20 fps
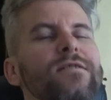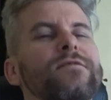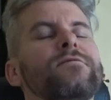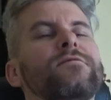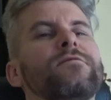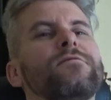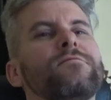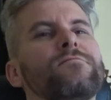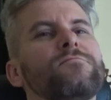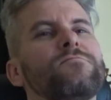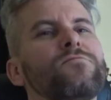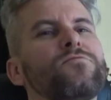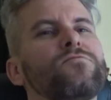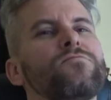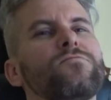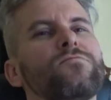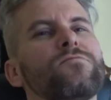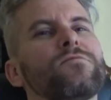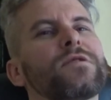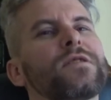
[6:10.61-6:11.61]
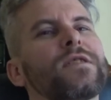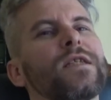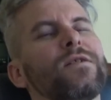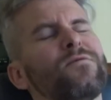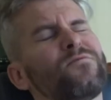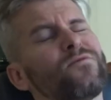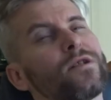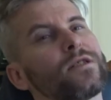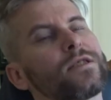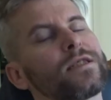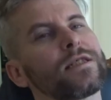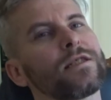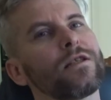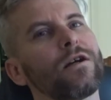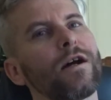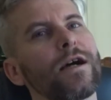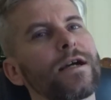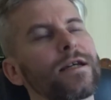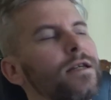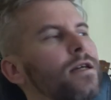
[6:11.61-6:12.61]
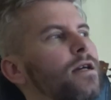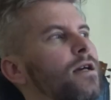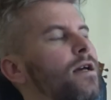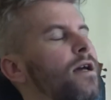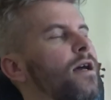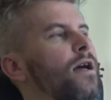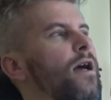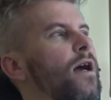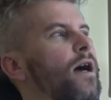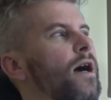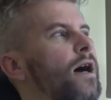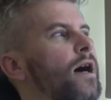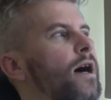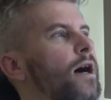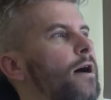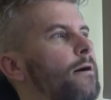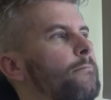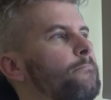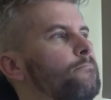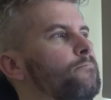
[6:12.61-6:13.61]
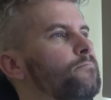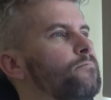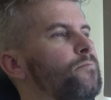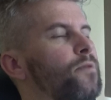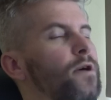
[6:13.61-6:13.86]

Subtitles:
and we'll see what it's like. I